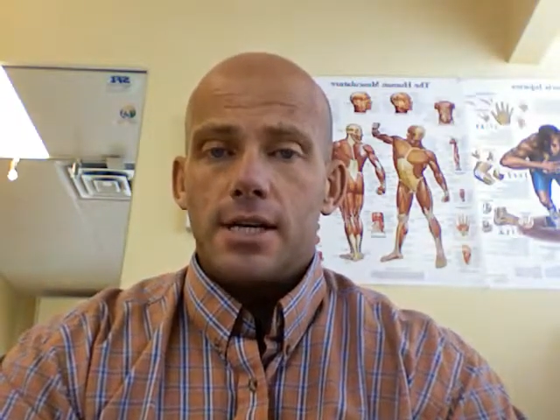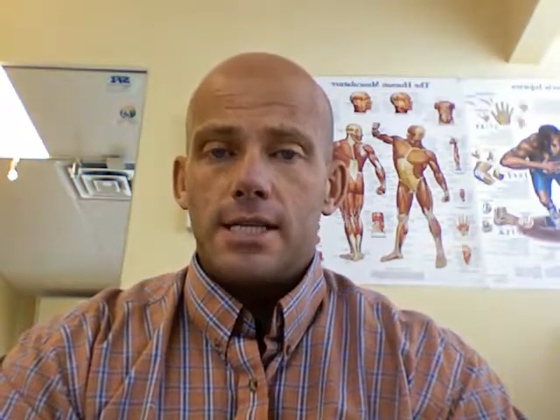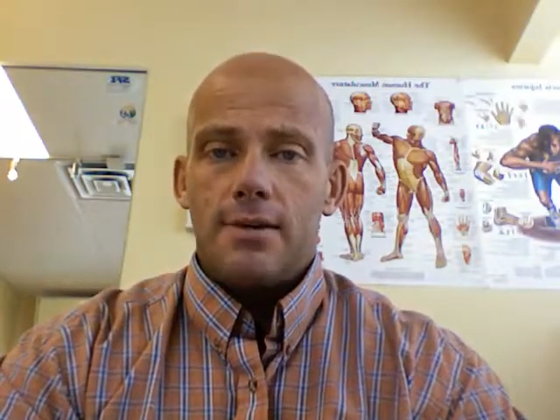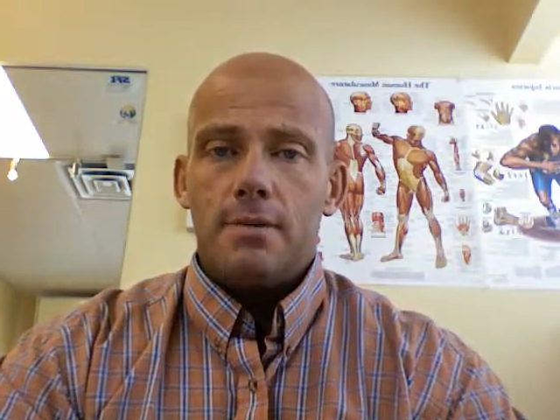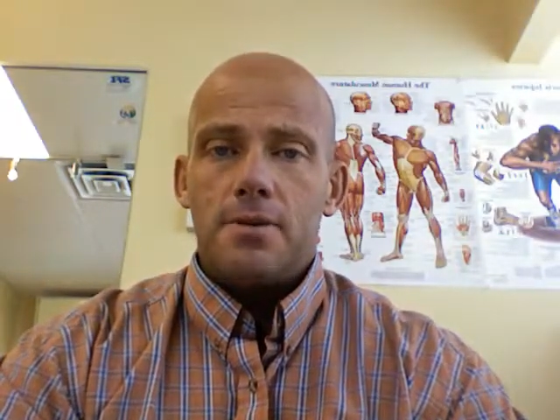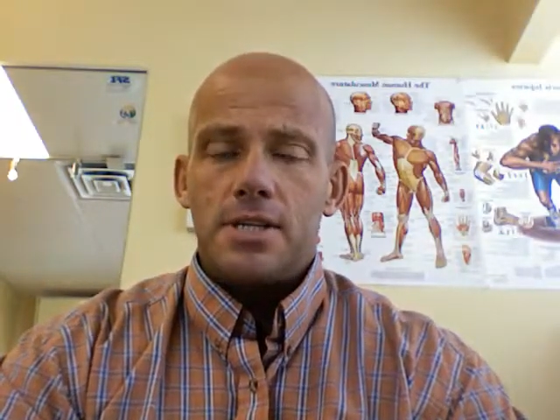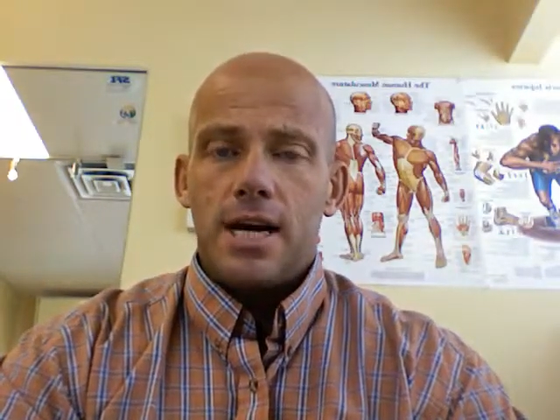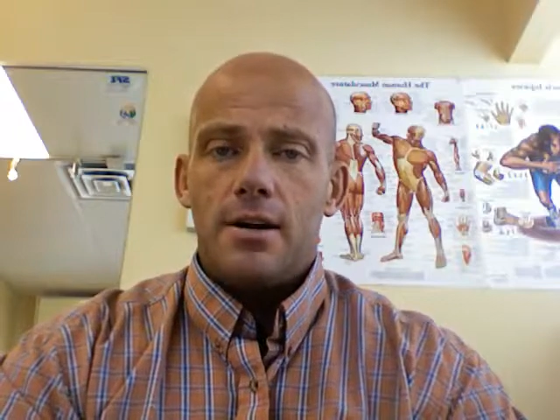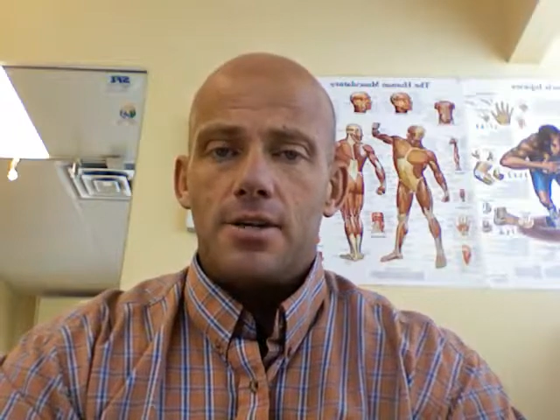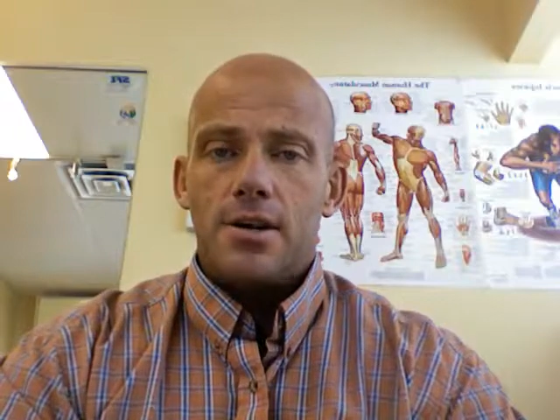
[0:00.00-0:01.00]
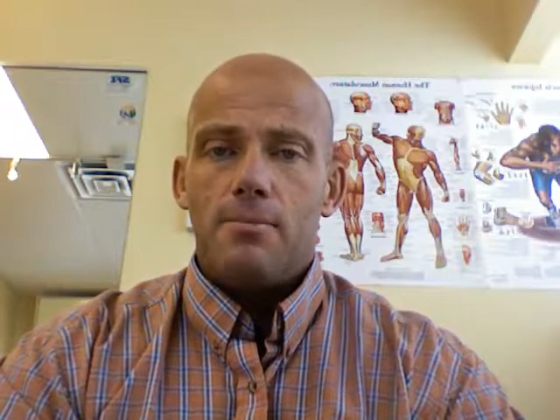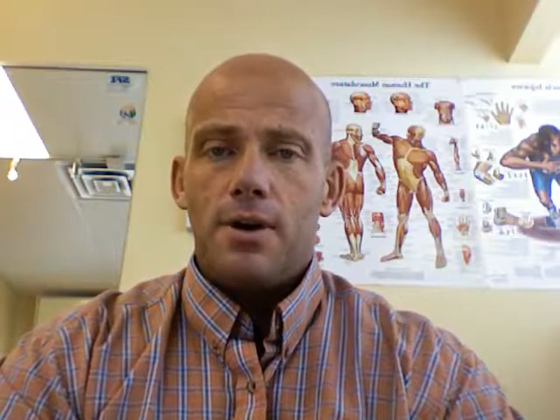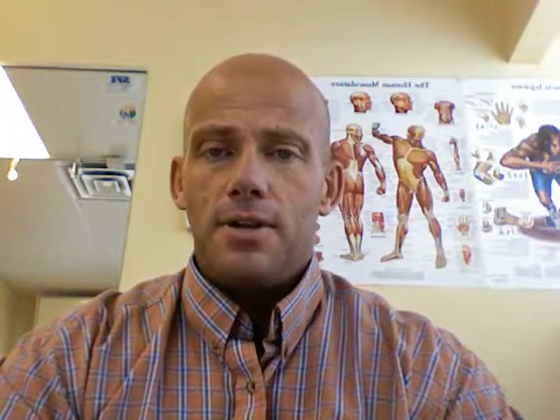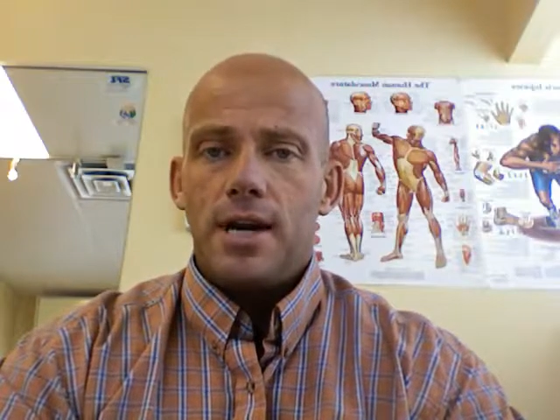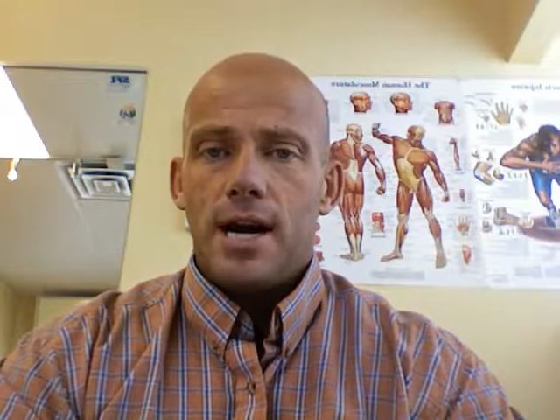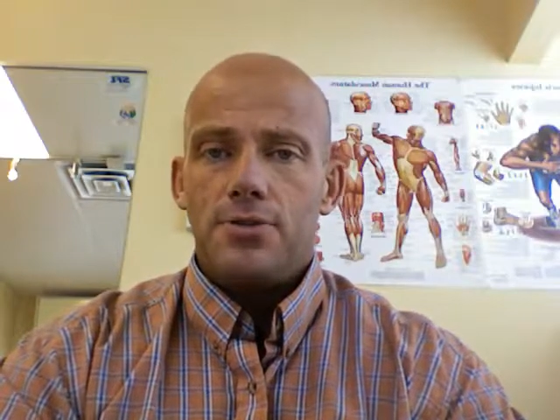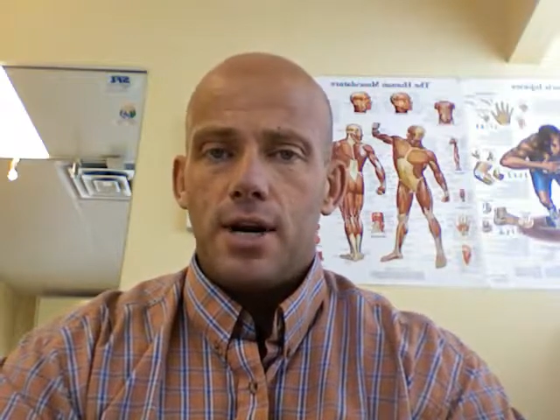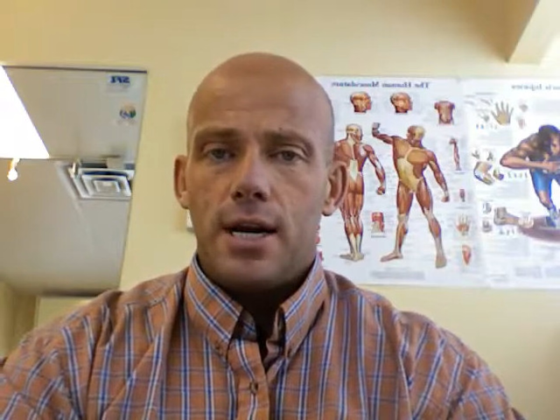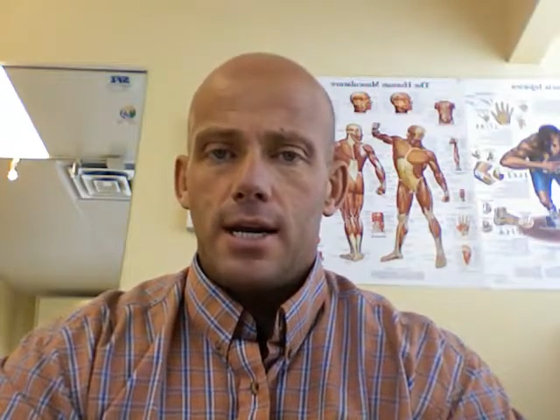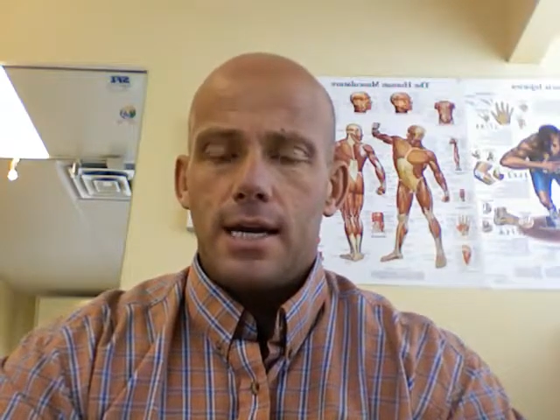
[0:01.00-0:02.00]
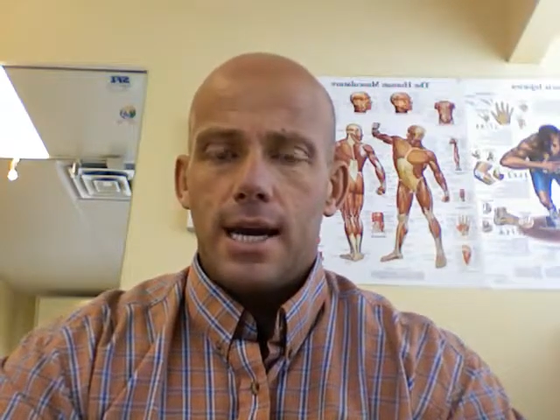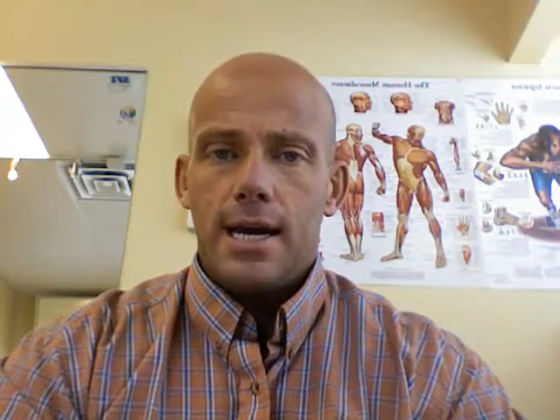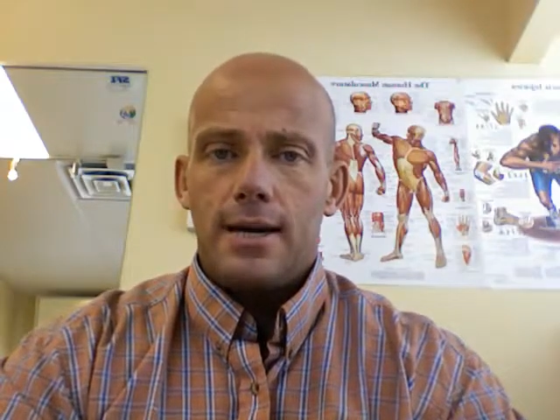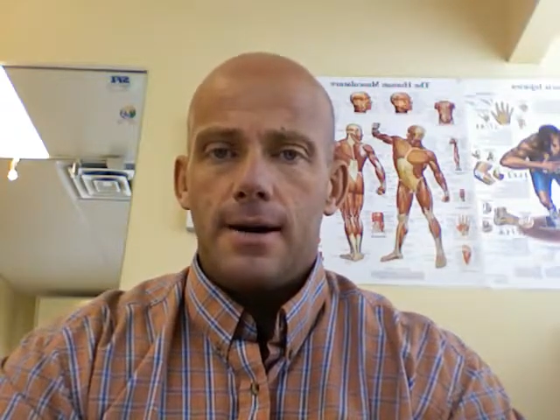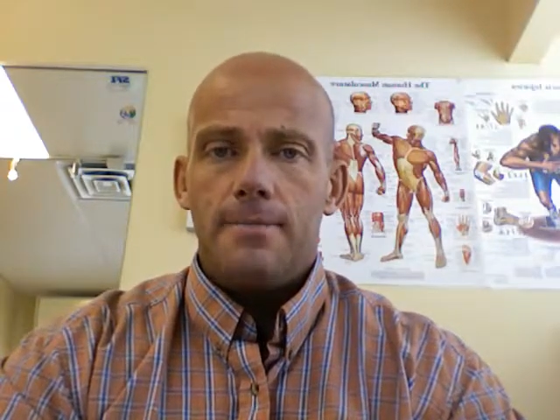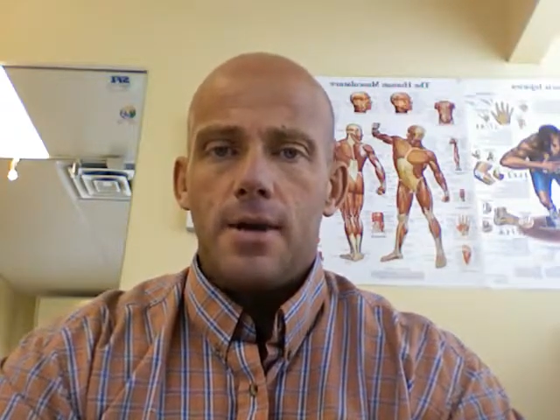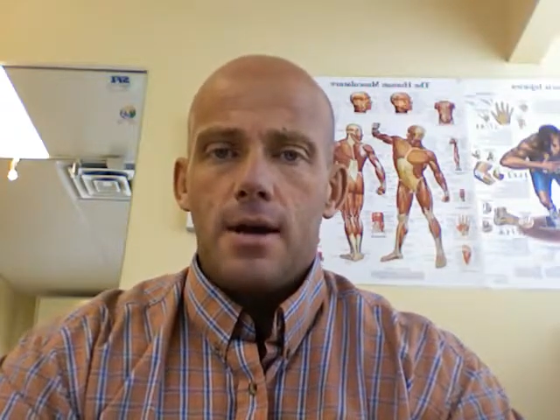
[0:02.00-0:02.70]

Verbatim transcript: 70% are somewhat dehydrated in Canada.